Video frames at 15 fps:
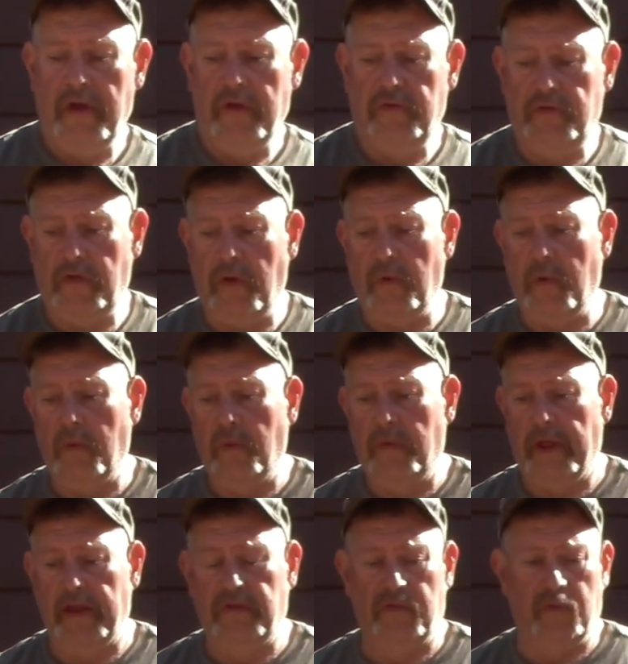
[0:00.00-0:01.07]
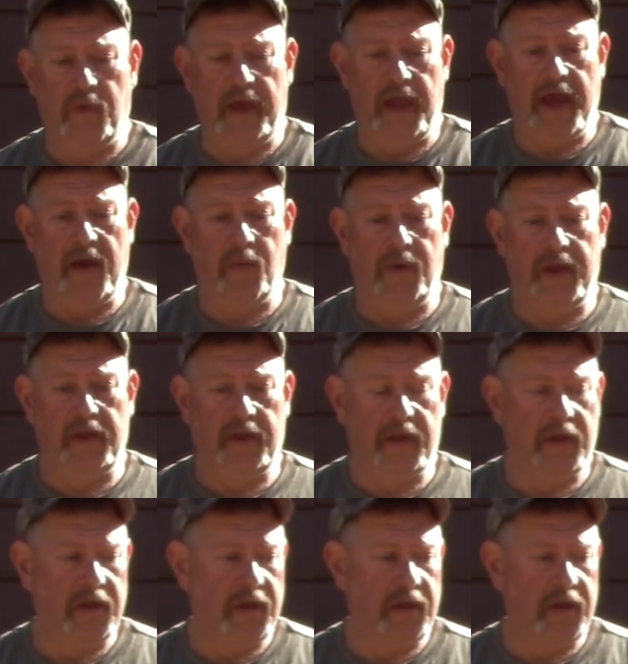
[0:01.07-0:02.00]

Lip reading: so that's the way I went,